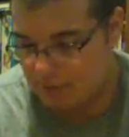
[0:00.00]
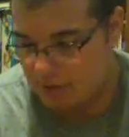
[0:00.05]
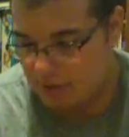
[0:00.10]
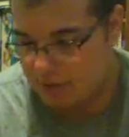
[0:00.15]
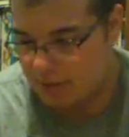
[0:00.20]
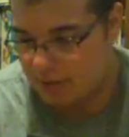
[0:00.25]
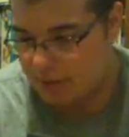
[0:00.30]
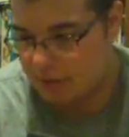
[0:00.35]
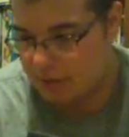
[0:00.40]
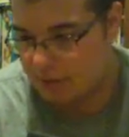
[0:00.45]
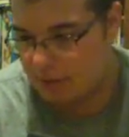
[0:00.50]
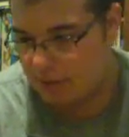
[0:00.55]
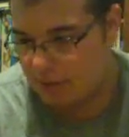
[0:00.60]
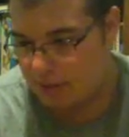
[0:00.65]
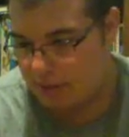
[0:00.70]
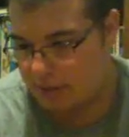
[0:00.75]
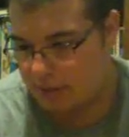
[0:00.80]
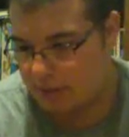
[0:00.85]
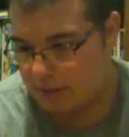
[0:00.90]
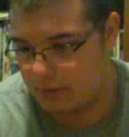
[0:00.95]
Thing about
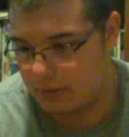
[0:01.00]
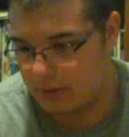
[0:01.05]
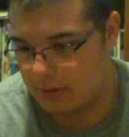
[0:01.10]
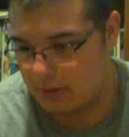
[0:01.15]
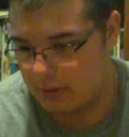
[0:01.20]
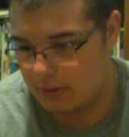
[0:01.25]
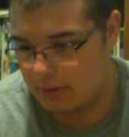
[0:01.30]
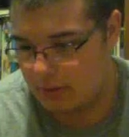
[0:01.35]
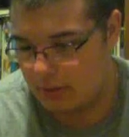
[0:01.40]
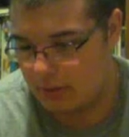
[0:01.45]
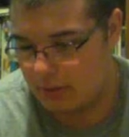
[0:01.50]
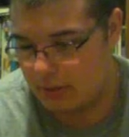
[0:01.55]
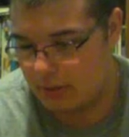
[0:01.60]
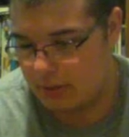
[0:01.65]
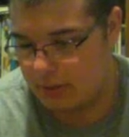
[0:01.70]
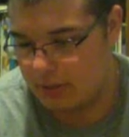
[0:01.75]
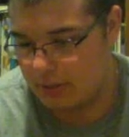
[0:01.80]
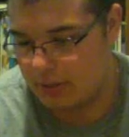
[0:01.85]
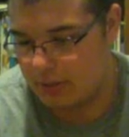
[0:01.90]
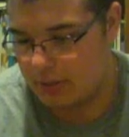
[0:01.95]
it
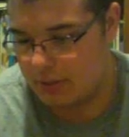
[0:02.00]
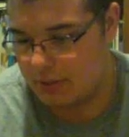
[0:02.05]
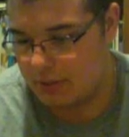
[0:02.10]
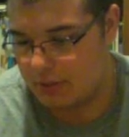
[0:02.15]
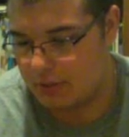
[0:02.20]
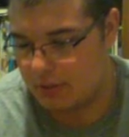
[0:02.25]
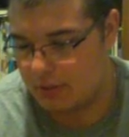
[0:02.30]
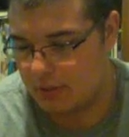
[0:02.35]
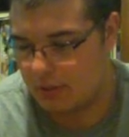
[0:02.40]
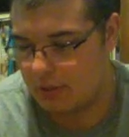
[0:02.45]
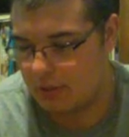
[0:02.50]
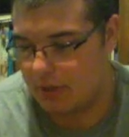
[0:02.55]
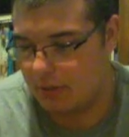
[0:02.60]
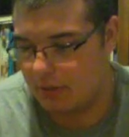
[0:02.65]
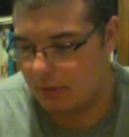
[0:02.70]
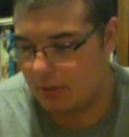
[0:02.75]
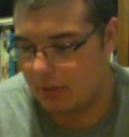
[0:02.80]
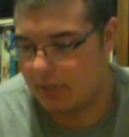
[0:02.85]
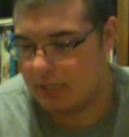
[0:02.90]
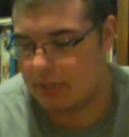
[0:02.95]
is it
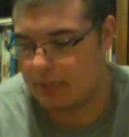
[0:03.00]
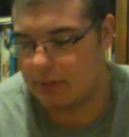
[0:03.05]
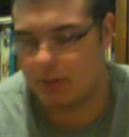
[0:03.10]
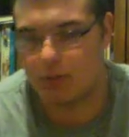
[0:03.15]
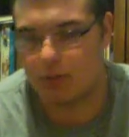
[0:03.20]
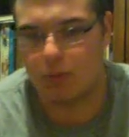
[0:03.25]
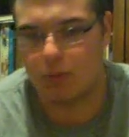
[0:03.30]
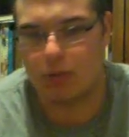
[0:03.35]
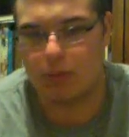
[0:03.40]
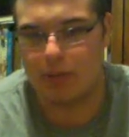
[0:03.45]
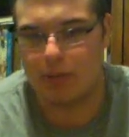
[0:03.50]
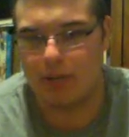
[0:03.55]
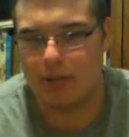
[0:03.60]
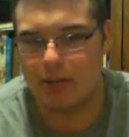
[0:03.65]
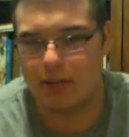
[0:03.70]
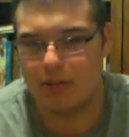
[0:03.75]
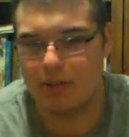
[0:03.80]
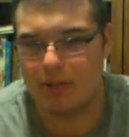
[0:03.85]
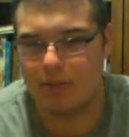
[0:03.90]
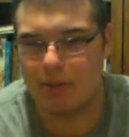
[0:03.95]
weighs about 20
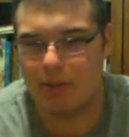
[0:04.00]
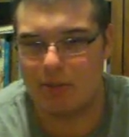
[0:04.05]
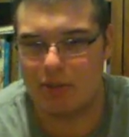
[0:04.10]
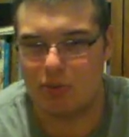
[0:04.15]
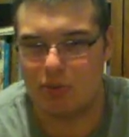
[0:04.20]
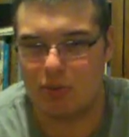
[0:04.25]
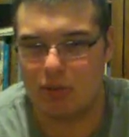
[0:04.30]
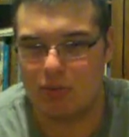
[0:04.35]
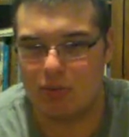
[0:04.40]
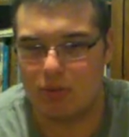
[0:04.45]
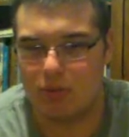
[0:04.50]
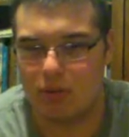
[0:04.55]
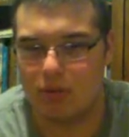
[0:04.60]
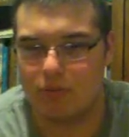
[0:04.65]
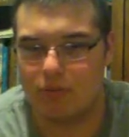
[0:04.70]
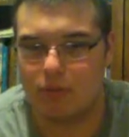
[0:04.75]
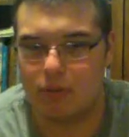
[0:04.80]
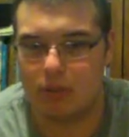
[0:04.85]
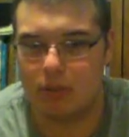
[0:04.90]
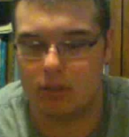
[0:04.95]
pounds, maybe 21,
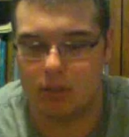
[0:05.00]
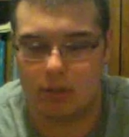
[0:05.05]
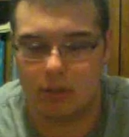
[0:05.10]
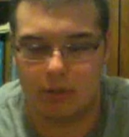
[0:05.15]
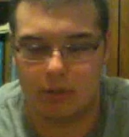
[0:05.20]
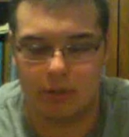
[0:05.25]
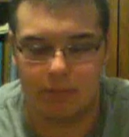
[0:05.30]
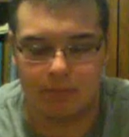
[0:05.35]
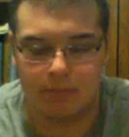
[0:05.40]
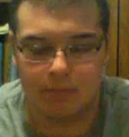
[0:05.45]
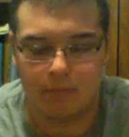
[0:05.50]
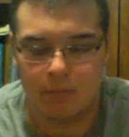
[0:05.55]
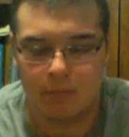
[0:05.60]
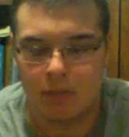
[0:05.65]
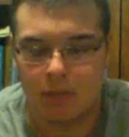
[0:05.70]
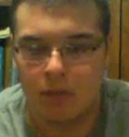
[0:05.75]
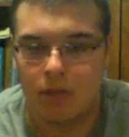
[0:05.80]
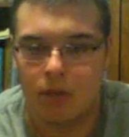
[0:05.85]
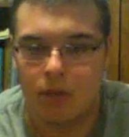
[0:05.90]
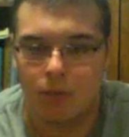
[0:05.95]
fully loaded
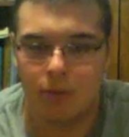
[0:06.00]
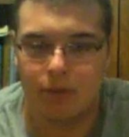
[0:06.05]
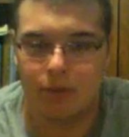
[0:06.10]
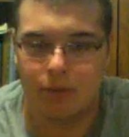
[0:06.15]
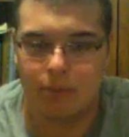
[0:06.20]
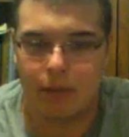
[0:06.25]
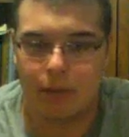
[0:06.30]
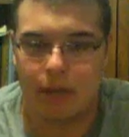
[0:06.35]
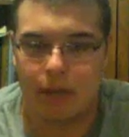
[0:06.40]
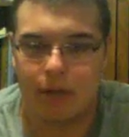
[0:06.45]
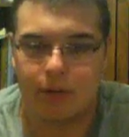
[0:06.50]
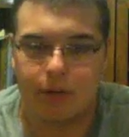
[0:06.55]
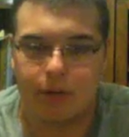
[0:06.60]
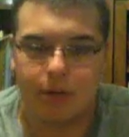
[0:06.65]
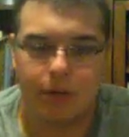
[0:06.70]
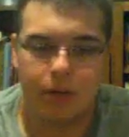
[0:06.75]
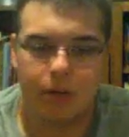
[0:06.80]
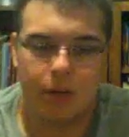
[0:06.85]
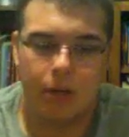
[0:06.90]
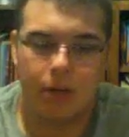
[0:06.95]
with the battery.
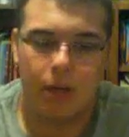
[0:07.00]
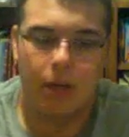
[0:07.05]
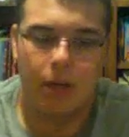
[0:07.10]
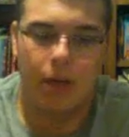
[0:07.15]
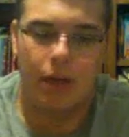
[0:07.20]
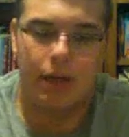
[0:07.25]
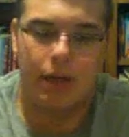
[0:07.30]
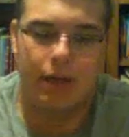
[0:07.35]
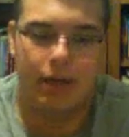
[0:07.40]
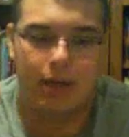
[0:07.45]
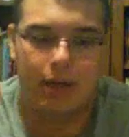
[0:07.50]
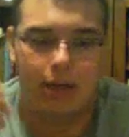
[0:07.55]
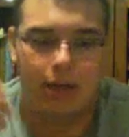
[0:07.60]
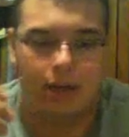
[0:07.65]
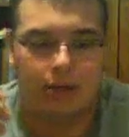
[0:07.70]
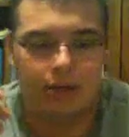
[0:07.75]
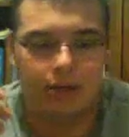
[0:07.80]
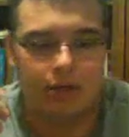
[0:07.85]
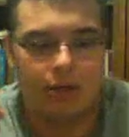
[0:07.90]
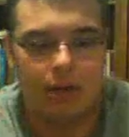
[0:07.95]

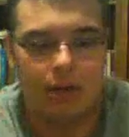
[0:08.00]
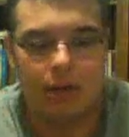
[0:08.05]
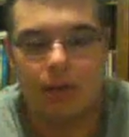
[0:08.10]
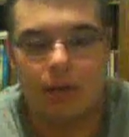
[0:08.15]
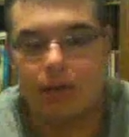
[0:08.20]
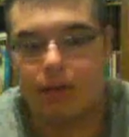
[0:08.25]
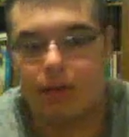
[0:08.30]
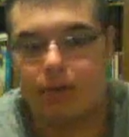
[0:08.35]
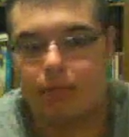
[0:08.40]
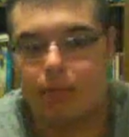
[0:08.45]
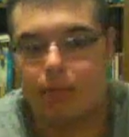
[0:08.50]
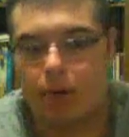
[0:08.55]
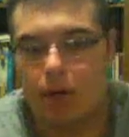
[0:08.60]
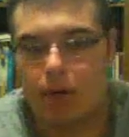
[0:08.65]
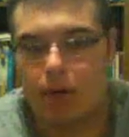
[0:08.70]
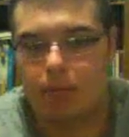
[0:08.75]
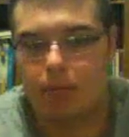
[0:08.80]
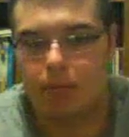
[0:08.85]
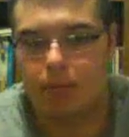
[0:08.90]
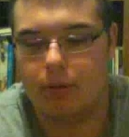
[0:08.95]
And another
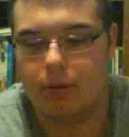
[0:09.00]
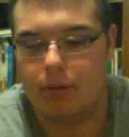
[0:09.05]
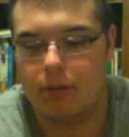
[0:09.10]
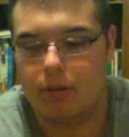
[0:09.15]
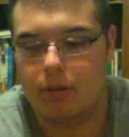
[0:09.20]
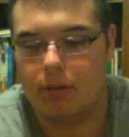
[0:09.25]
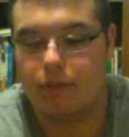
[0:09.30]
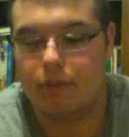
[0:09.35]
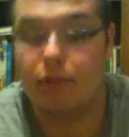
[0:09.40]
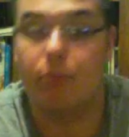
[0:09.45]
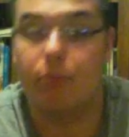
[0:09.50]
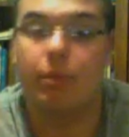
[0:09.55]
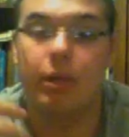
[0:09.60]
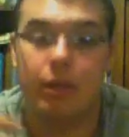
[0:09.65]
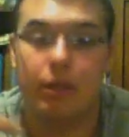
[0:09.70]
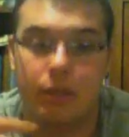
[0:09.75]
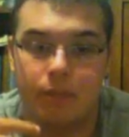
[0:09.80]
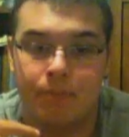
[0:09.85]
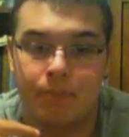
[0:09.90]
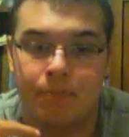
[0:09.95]
problem with it, for
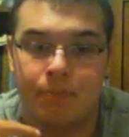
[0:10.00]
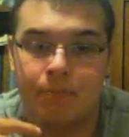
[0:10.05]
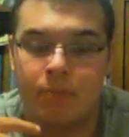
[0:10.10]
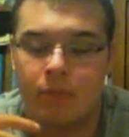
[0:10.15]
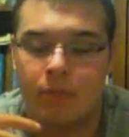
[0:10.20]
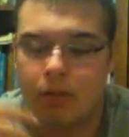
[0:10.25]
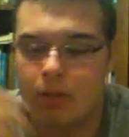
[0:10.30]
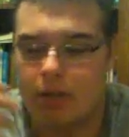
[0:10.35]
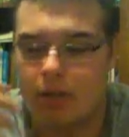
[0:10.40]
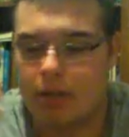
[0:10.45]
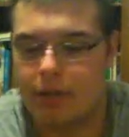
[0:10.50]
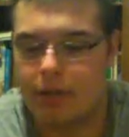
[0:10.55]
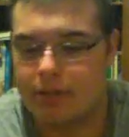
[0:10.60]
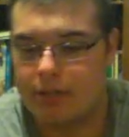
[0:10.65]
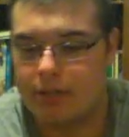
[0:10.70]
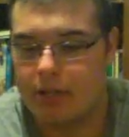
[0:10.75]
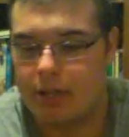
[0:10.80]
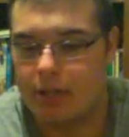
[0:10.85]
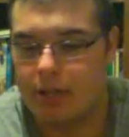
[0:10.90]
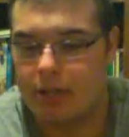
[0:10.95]
me, is
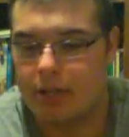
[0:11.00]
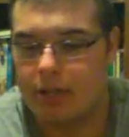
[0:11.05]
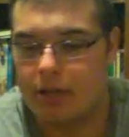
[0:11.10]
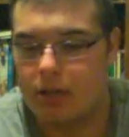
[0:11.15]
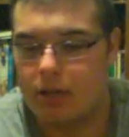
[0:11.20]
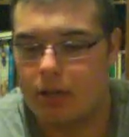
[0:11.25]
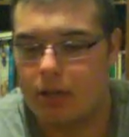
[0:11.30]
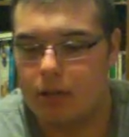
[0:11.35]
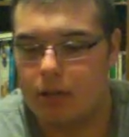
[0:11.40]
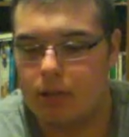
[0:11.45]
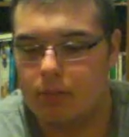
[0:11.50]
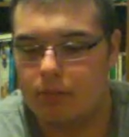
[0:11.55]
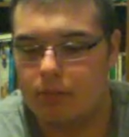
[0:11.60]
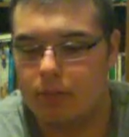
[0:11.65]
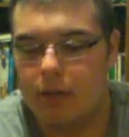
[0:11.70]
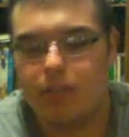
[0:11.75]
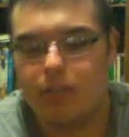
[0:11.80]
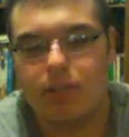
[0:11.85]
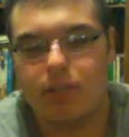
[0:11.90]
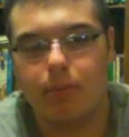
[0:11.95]
that
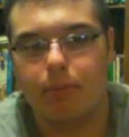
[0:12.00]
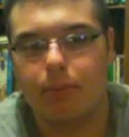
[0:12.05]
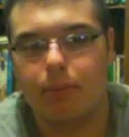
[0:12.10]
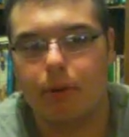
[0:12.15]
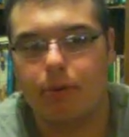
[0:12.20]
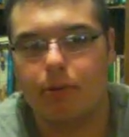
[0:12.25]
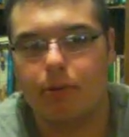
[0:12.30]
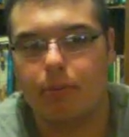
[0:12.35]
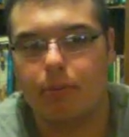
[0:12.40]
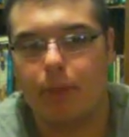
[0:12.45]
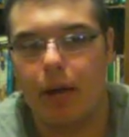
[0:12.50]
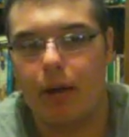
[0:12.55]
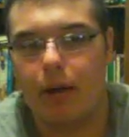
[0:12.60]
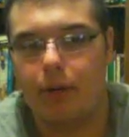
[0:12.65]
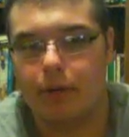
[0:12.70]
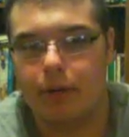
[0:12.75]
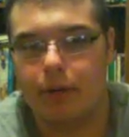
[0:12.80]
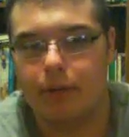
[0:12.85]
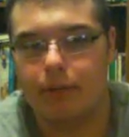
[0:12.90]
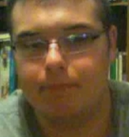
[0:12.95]
every time you put your
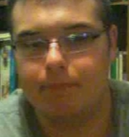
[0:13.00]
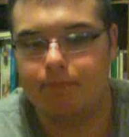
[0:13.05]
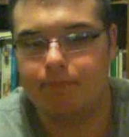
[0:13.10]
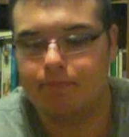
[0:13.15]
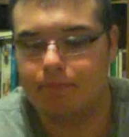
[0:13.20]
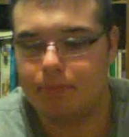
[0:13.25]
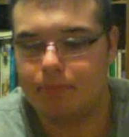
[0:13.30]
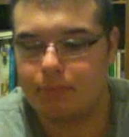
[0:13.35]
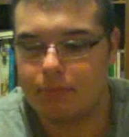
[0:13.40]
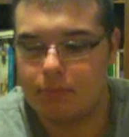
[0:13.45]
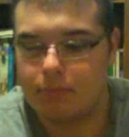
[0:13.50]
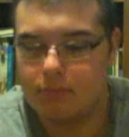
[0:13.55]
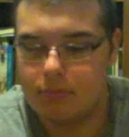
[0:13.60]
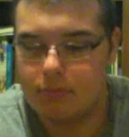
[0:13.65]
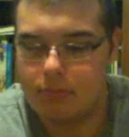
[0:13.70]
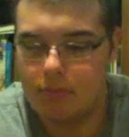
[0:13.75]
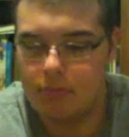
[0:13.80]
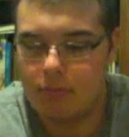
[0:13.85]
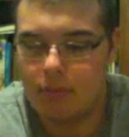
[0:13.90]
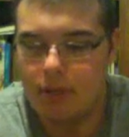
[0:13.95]
battery in,
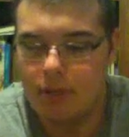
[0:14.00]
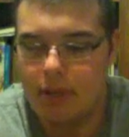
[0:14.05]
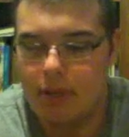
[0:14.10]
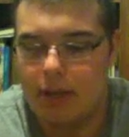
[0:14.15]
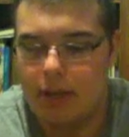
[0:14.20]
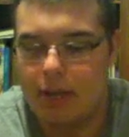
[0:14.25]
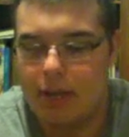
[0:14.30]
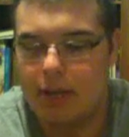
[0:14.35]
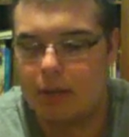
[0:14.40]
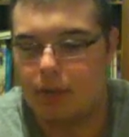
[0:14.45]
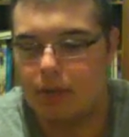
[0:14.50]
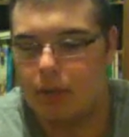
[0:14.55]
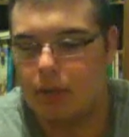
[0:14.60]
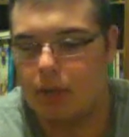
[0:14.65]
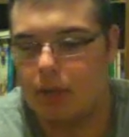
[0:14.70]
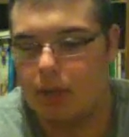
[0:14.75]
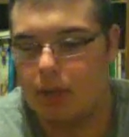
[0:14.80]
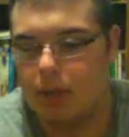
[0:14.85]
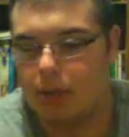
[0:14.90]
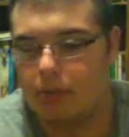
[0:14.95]
it
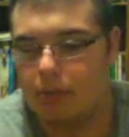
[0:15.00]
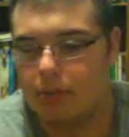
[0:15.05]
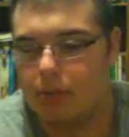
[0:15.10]
will